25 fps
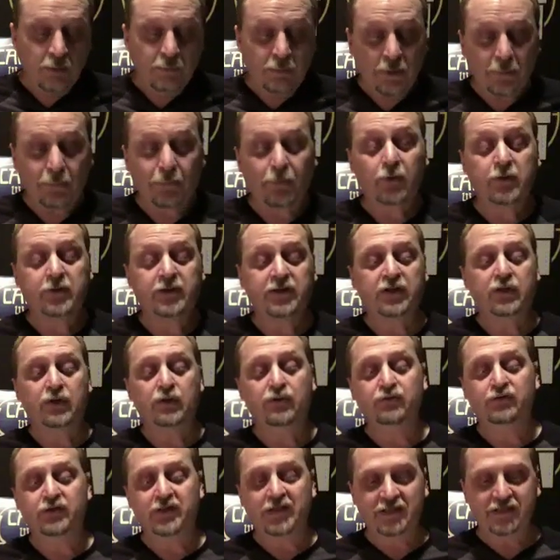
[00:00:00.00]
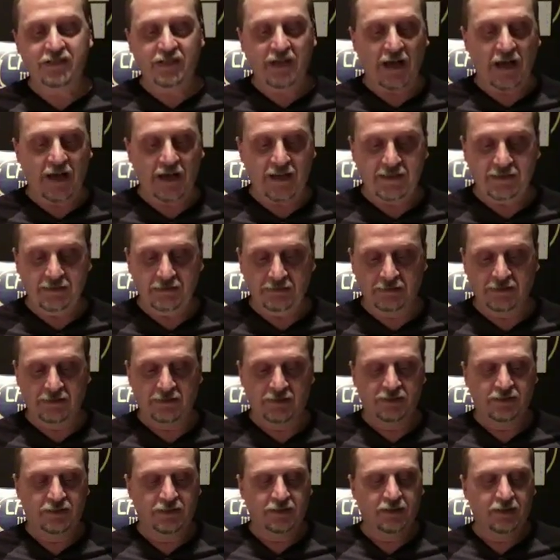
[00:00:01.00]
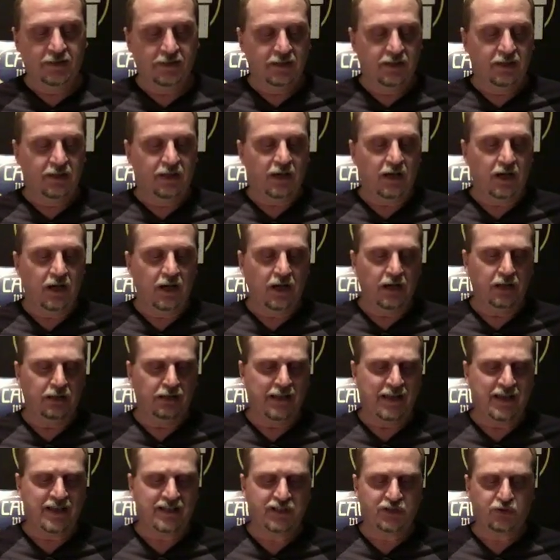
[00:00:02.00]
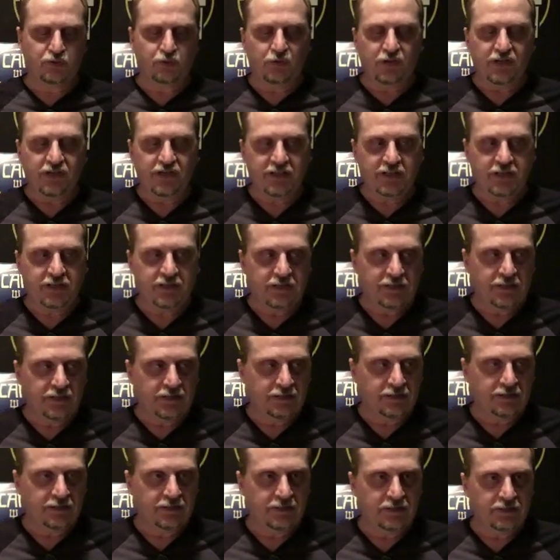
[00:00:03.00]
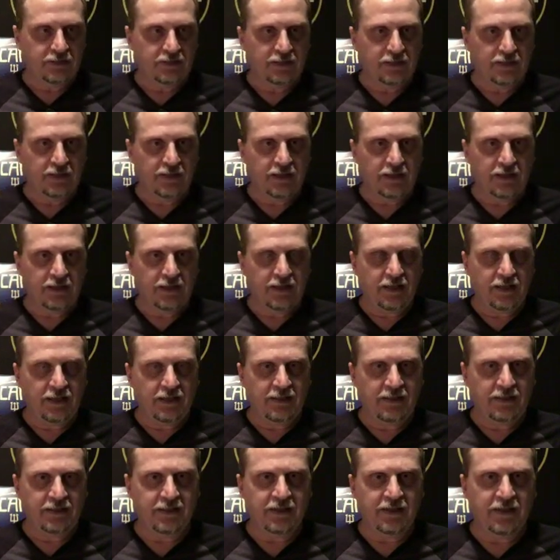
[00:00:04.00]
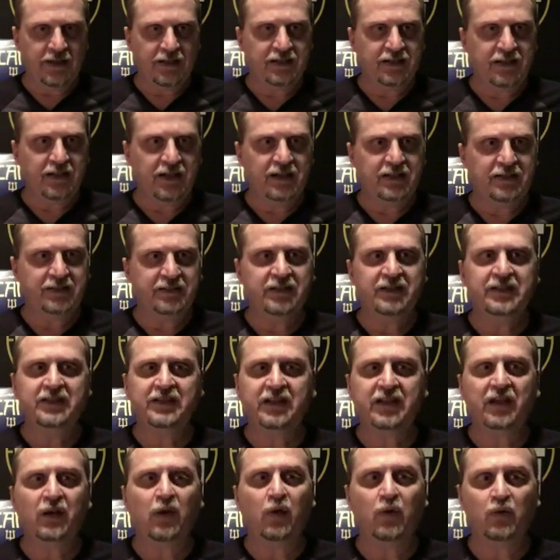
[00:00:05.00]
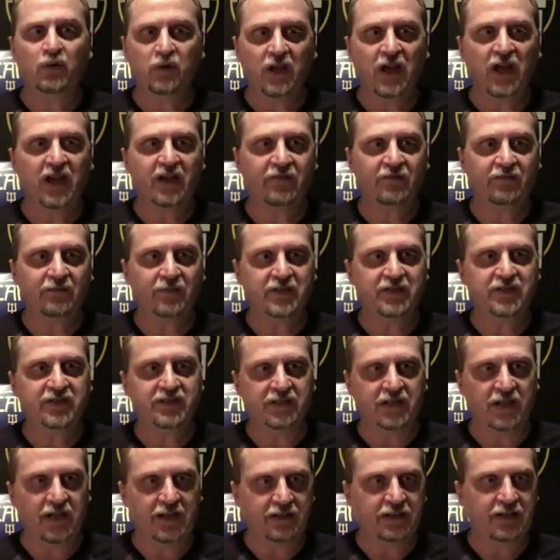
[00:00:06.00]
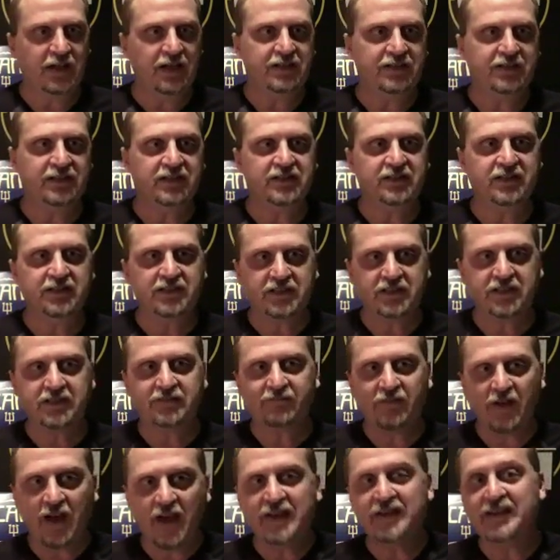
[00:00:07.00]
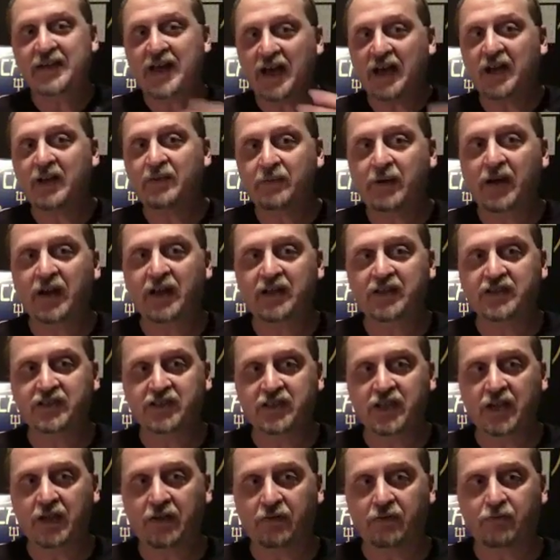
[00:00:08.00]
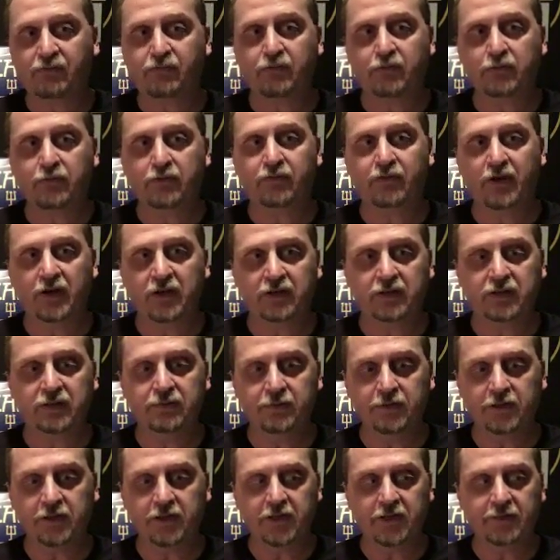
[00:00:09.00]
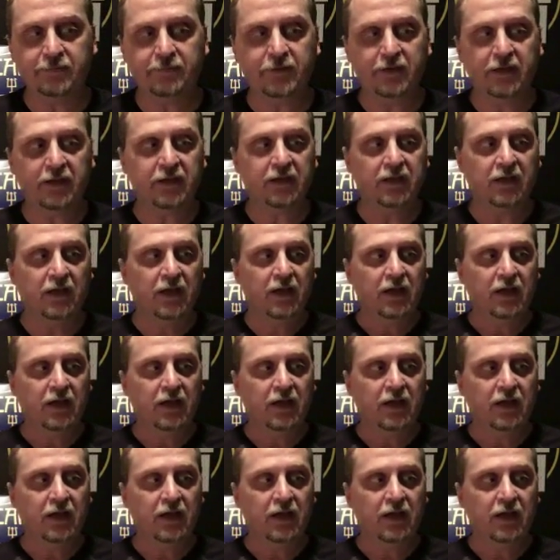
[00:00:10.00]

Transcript: But a person who did die last week that didn't get a whole lot of mention. I did find out about his death through the vinyl community, but